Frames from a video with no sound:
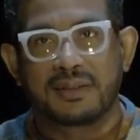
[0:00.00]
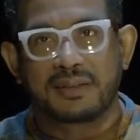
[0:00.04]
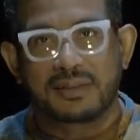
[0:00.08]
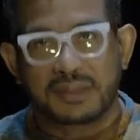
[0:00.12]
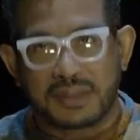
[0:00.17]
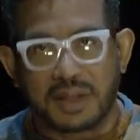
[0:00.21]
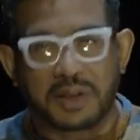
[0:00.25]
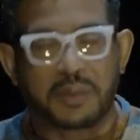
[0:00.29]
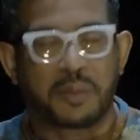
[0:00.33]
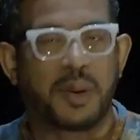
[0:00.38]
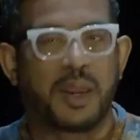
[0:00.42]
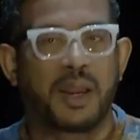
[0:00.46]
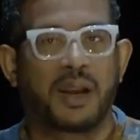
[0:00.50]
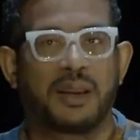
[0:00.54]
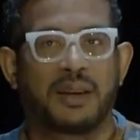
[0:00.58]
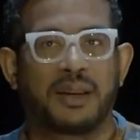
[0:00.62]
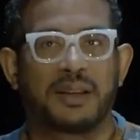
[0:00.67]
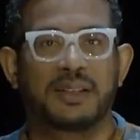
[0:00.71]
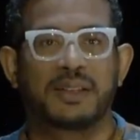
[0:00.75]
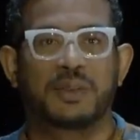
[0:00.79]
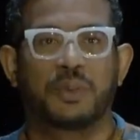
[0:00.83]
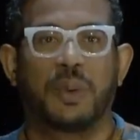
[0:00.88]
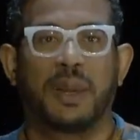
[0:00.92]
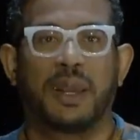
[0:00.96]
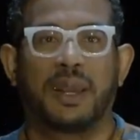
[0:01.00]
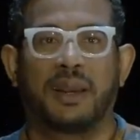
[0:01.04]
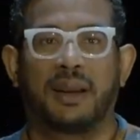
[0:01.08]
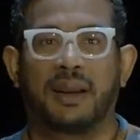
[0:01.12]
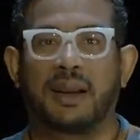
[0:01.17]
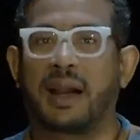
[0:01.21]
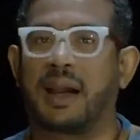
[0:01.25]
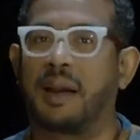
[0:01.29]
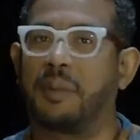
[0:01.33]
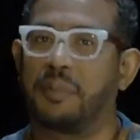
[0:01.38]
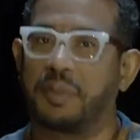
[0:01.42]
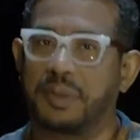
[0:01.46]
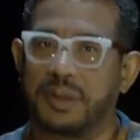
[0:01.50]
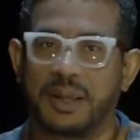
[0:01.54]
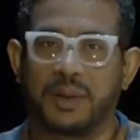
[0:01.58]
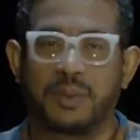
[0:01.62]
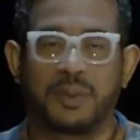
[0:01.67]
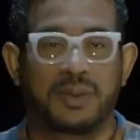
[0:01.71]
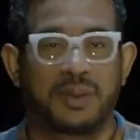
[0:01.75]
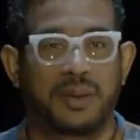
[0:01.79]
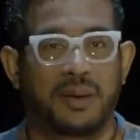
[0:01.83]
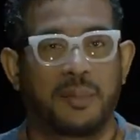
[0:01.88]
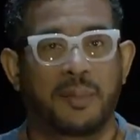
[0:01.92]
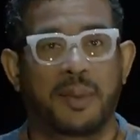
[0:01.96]
took me under his wing. I played
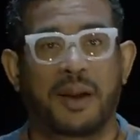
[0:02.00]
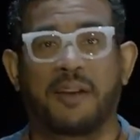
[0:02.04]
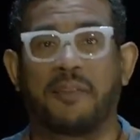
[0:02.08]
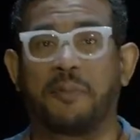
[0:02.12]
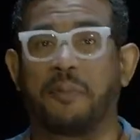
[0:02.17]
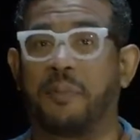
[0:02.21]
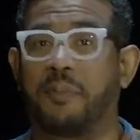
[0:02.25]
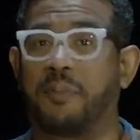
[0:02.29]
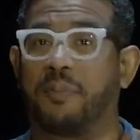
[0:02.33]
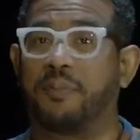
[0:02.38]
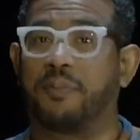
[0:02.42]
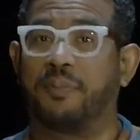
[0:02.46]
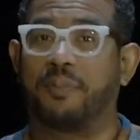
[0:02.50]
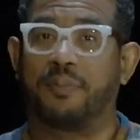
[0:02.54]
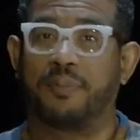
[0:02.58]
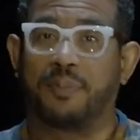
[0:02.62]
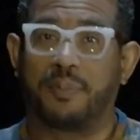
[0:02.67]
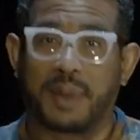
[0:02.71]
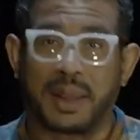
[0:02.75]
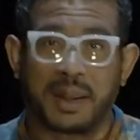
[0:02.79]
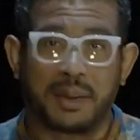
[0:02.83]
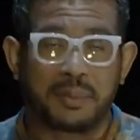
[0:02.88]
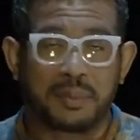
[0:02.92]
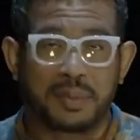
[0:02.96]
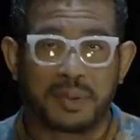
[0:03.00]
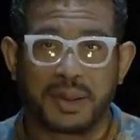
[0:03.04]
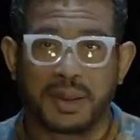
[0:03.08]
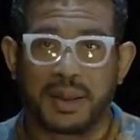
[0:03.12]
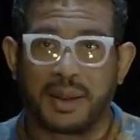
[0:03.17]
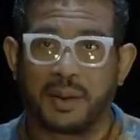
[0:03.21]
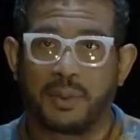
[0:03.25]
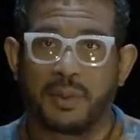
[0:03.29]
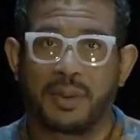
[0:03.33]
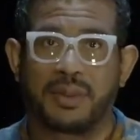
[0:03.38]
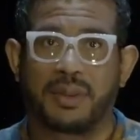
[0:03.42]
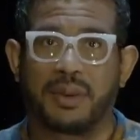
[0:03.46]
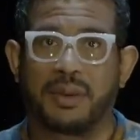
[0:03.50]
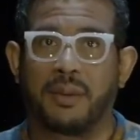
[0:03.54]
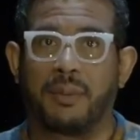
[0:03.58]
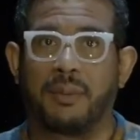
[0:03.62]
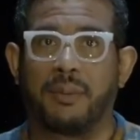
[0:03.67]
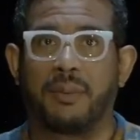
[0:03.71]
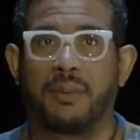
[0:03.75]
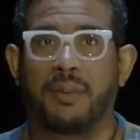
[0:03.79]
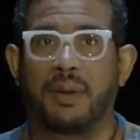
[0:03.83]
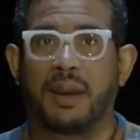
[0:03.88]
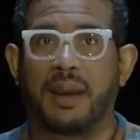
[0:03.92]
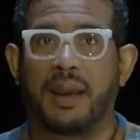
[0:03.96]
with him, I've been playing with
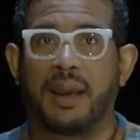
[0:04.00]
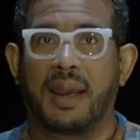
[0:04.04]
him,